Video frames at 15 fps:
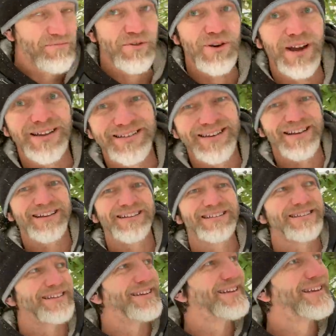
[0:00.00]

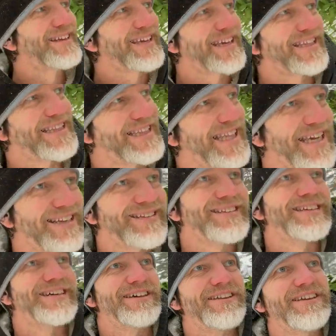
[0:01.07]
projects and getting things
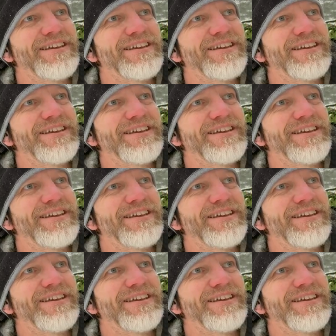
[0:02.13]
done.